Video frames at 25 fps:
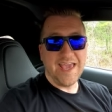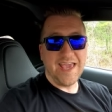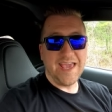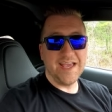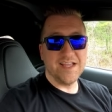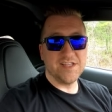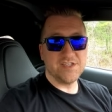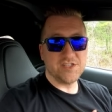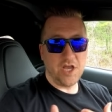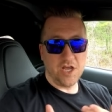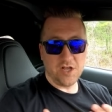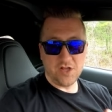
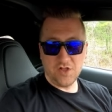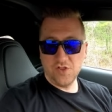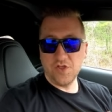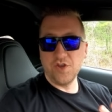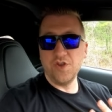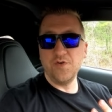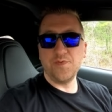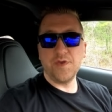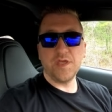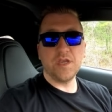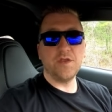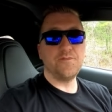and talk a
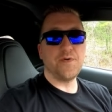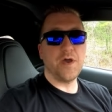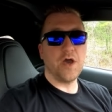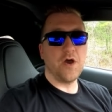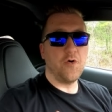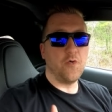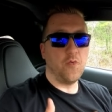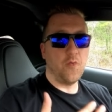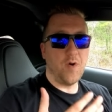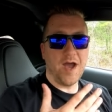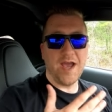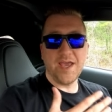little bit
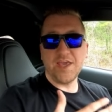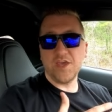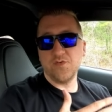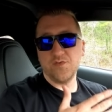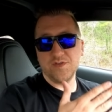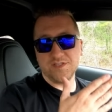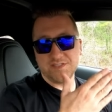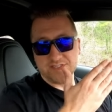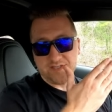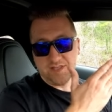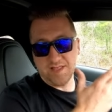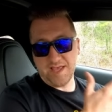about why why you
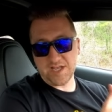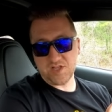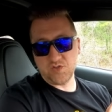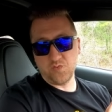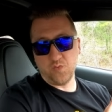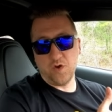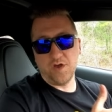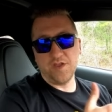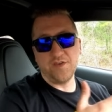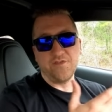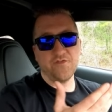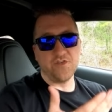would select
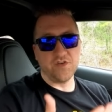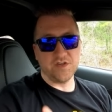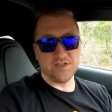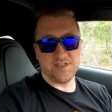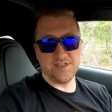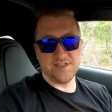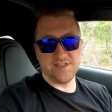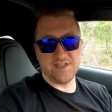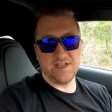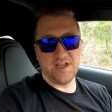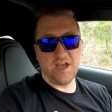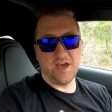one
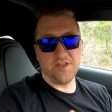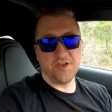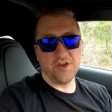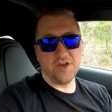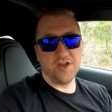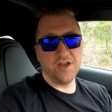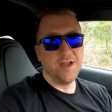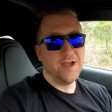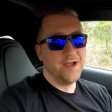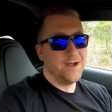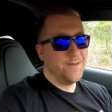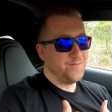versus
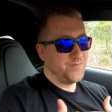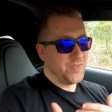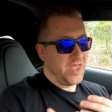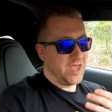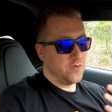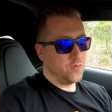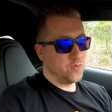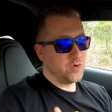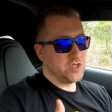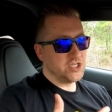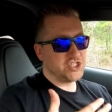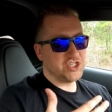another,
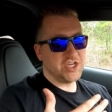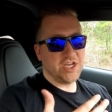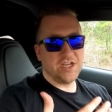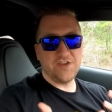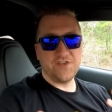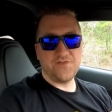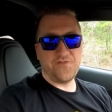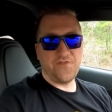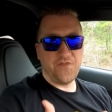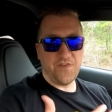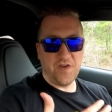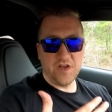and which
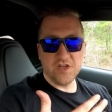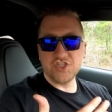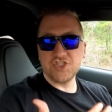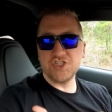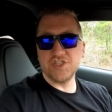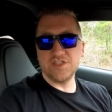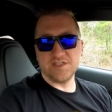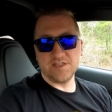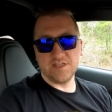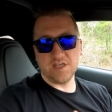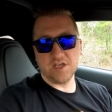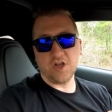
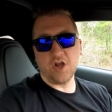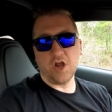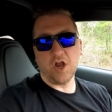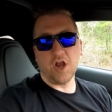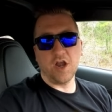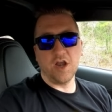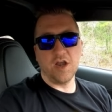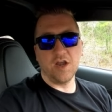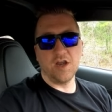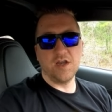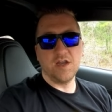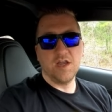functions of the
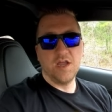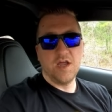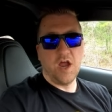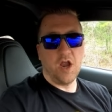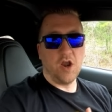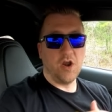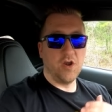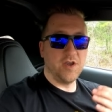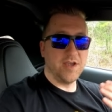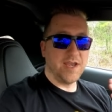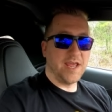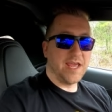car
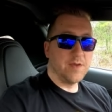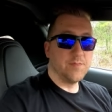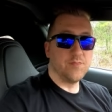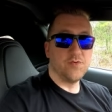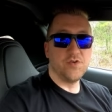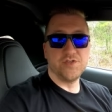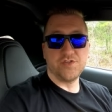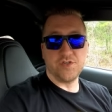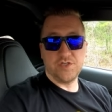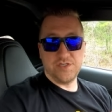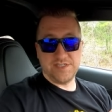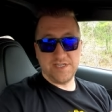are
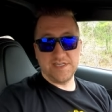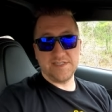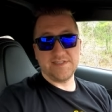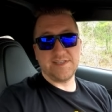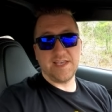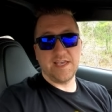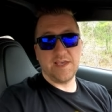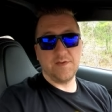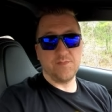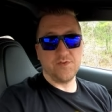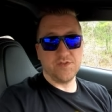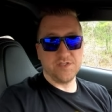enabled or
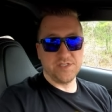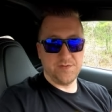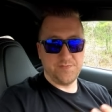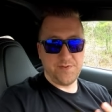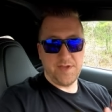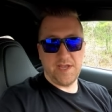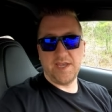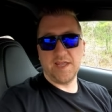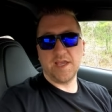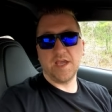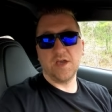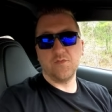disabled
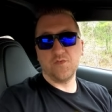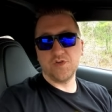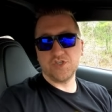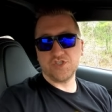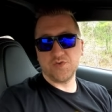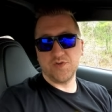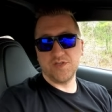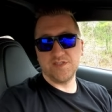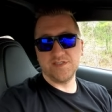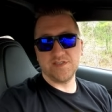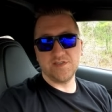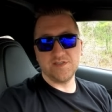depending on
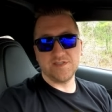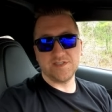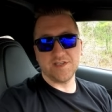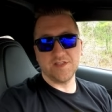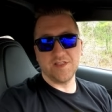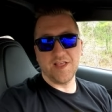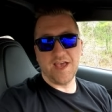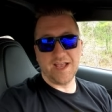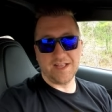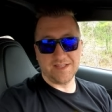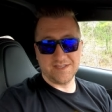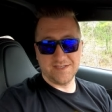which ones you
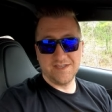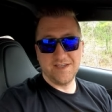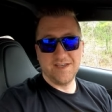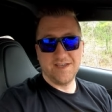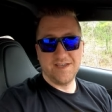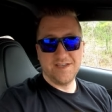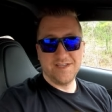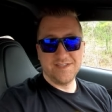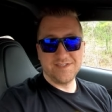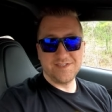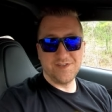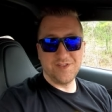select.
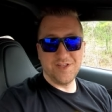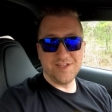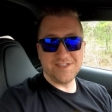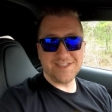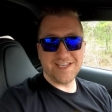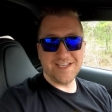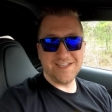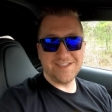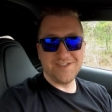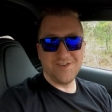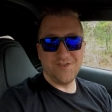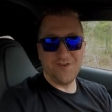So let's
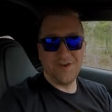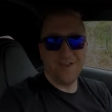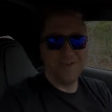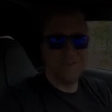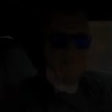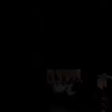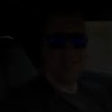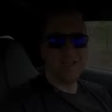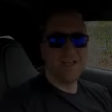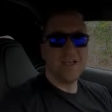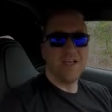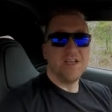get to it.
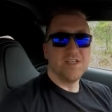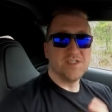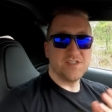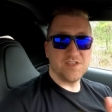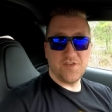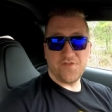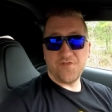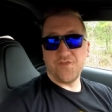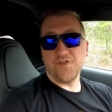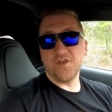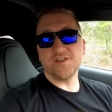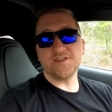So
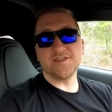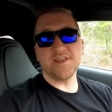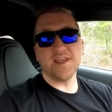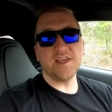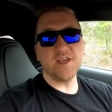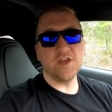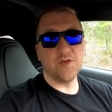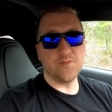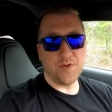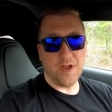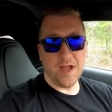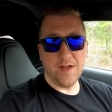the first
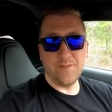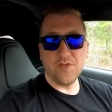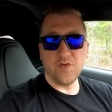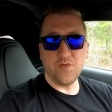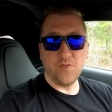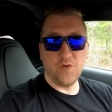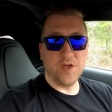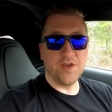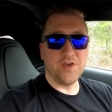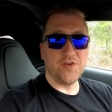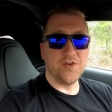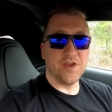thing you're probably
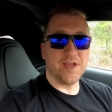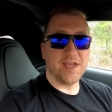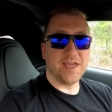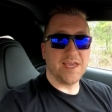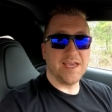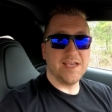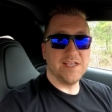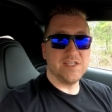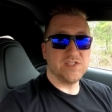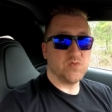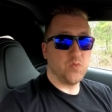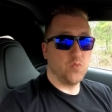wondering
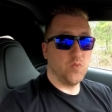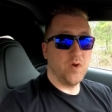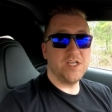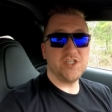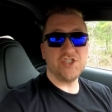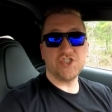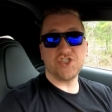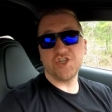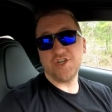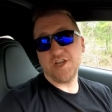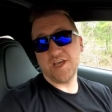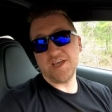is
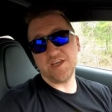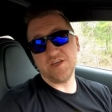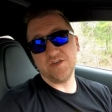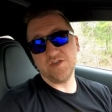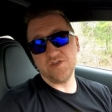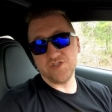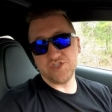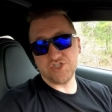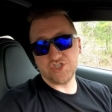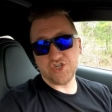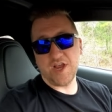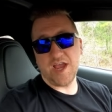when should I
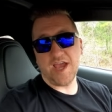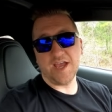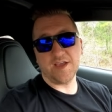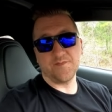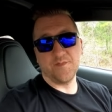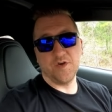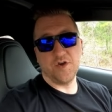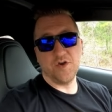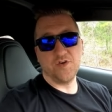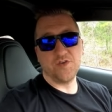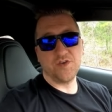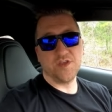use track
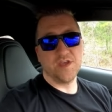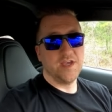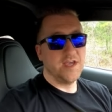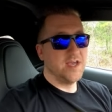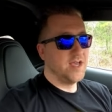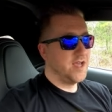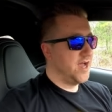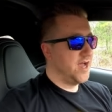mode?